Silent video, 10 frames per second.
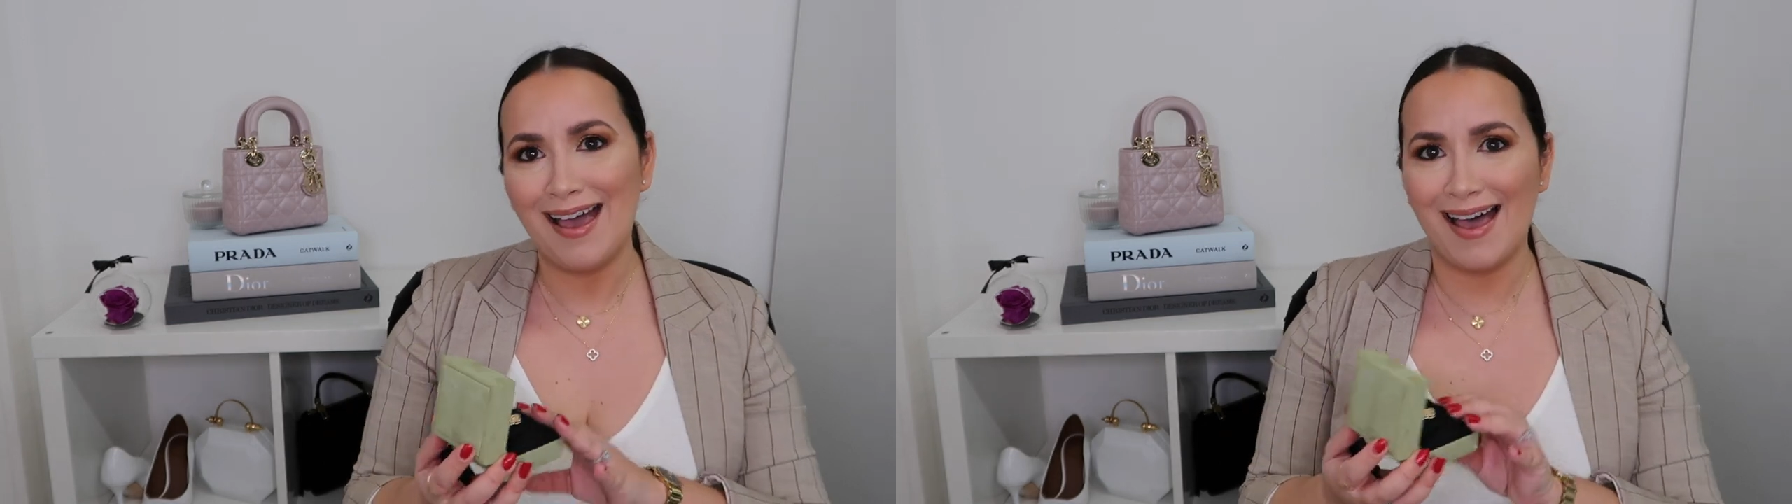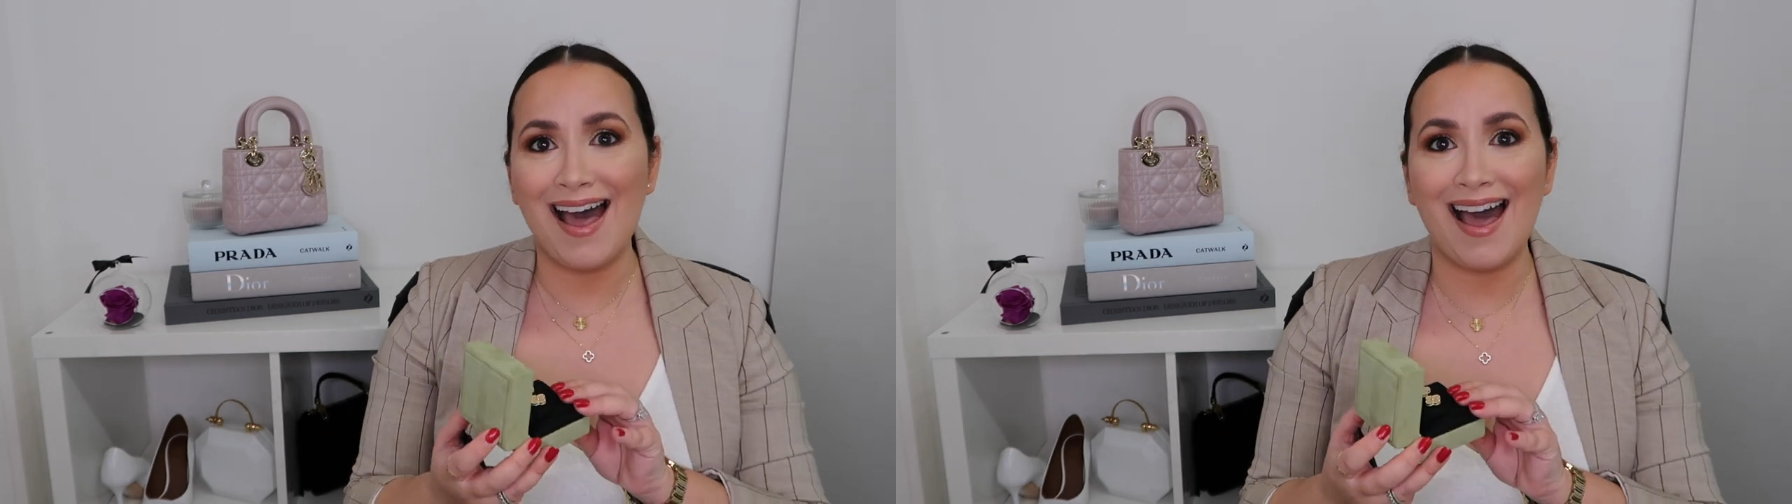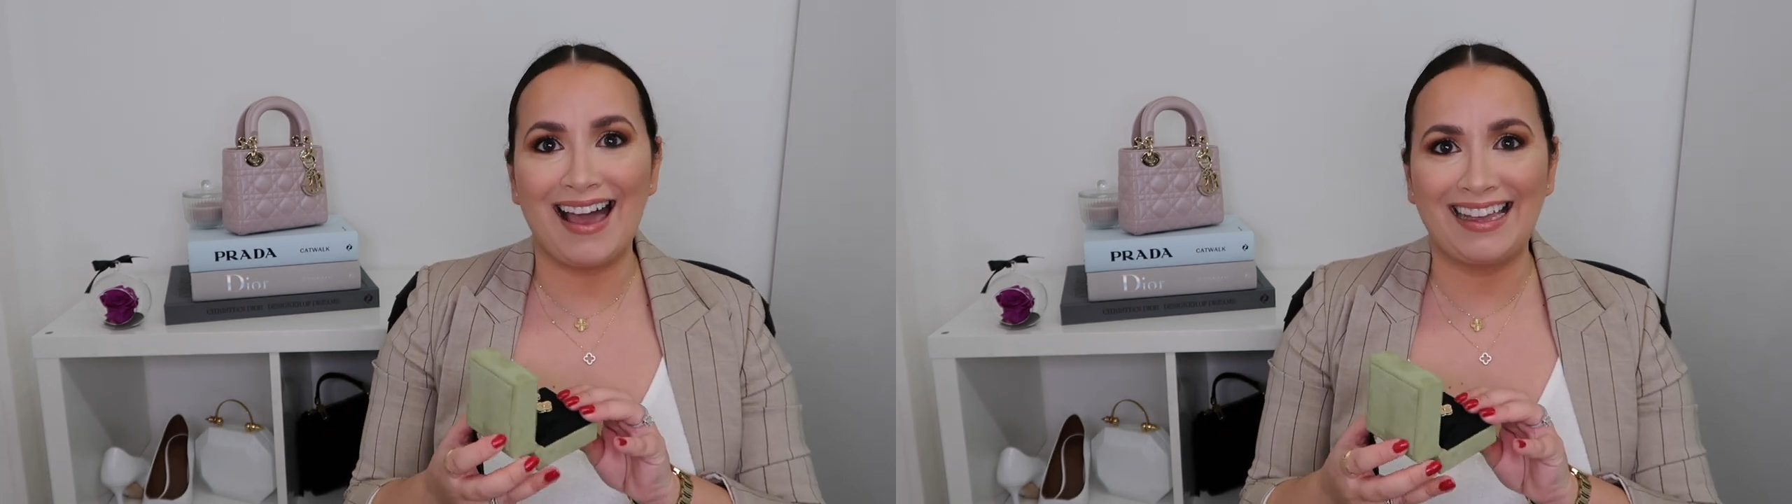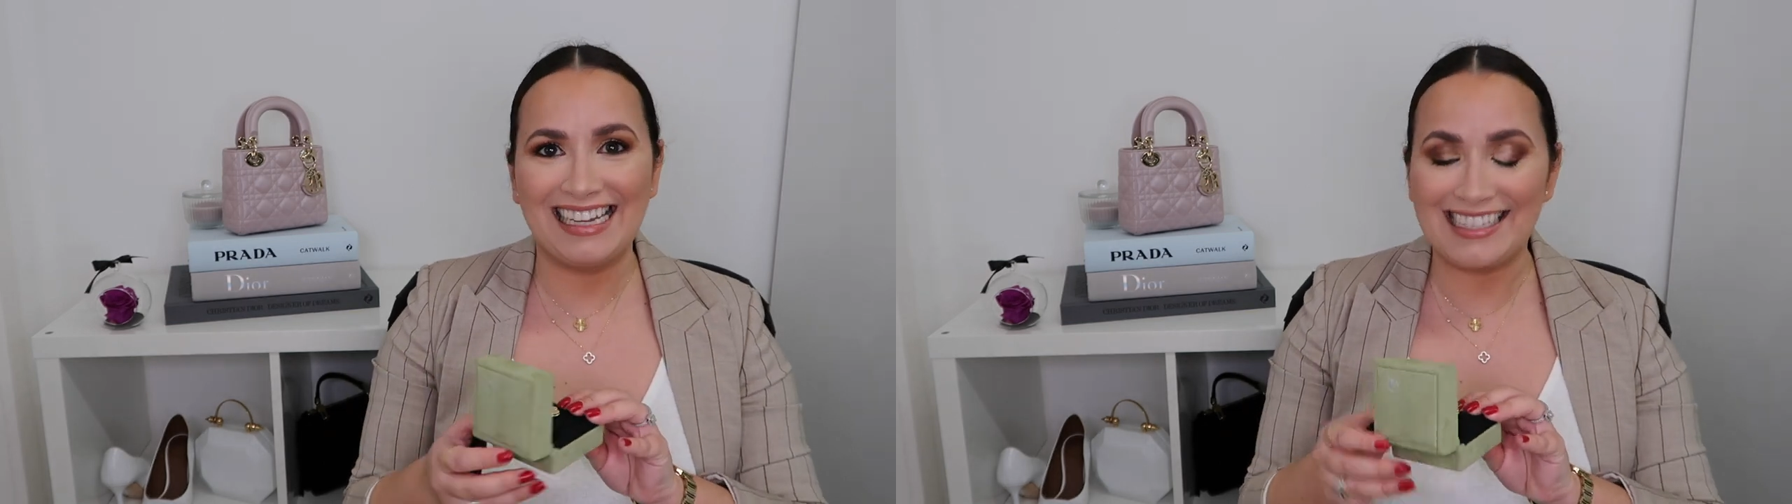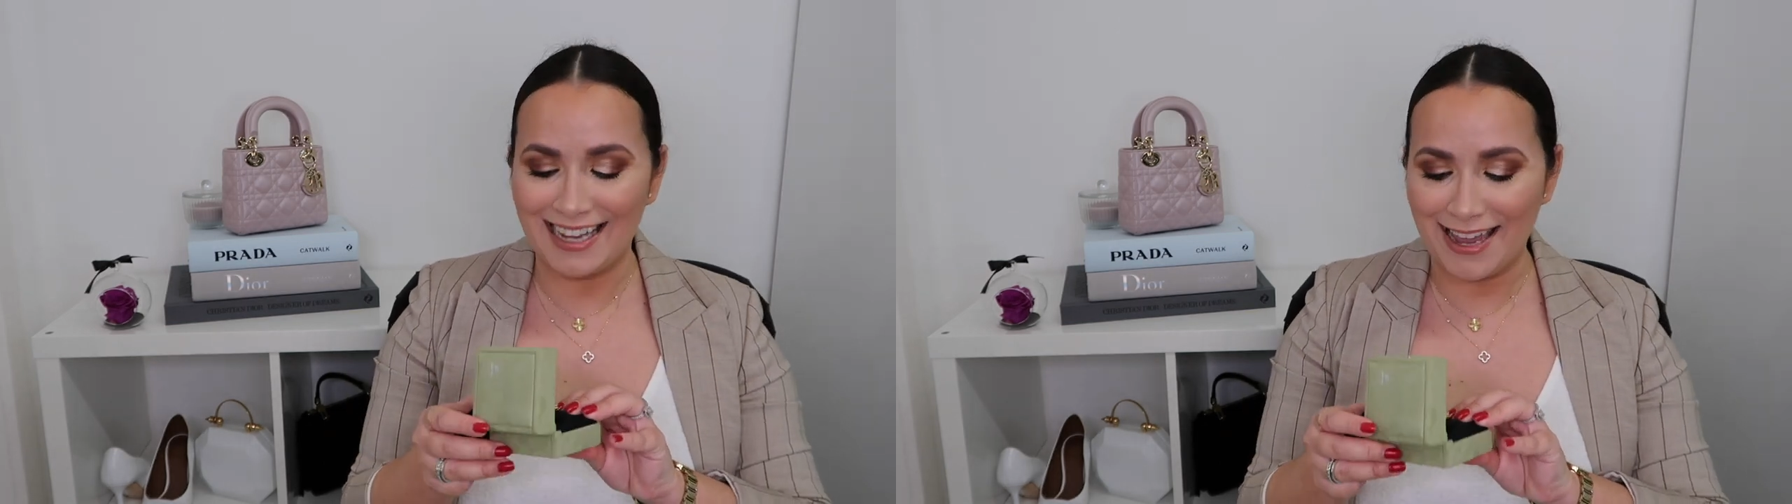I
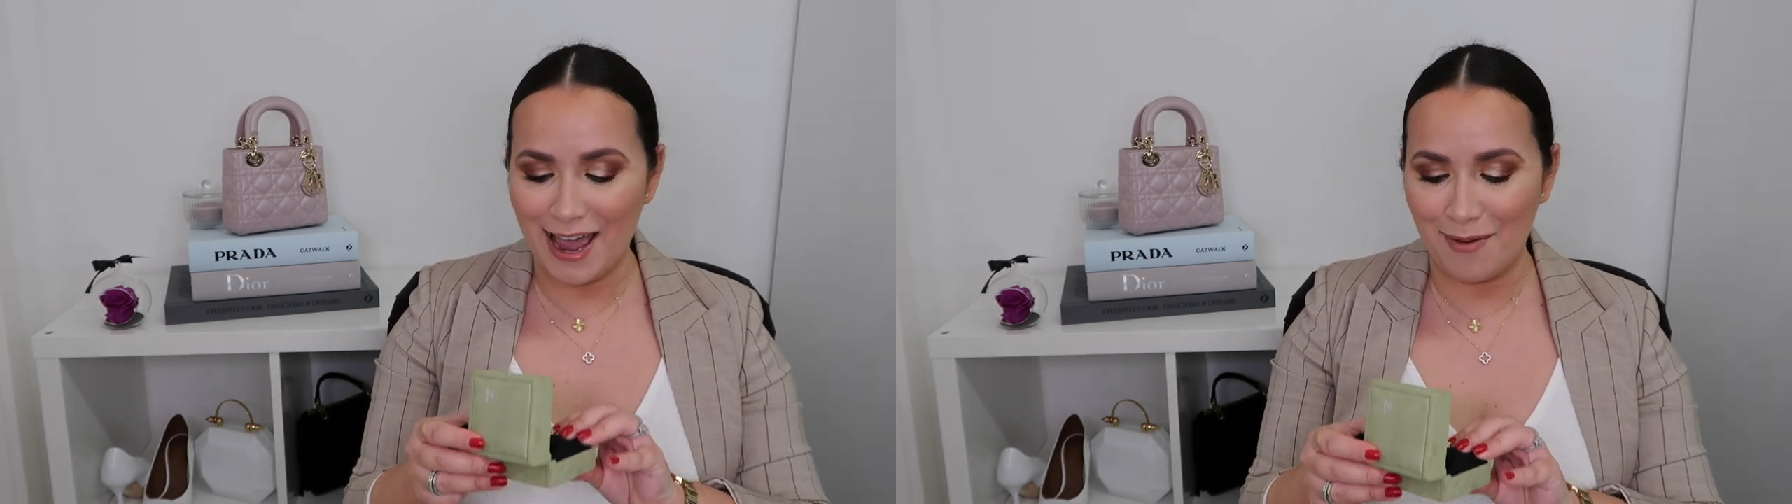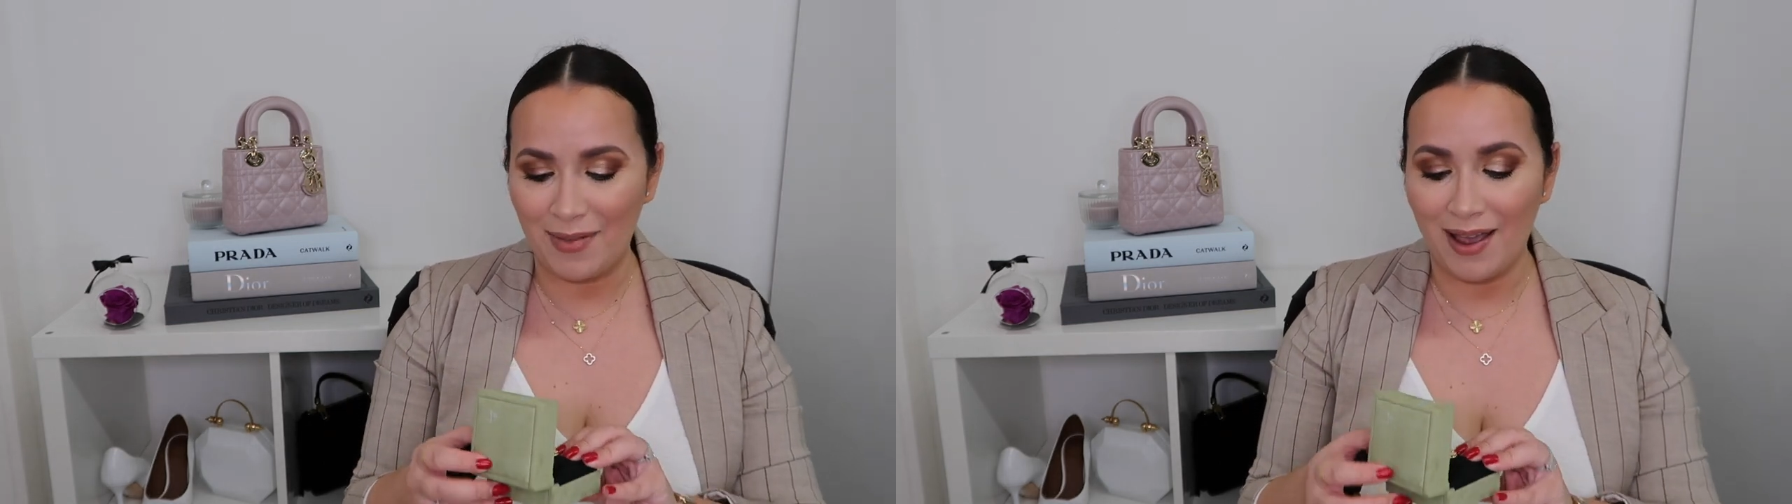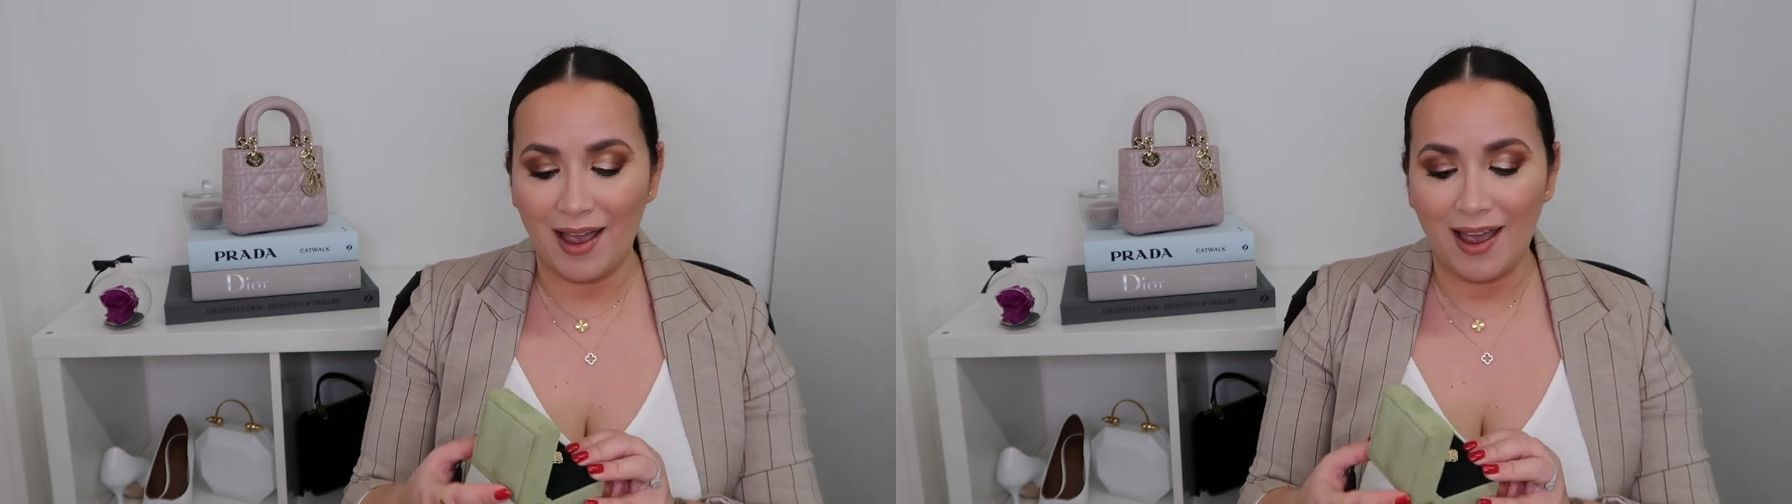guess I am.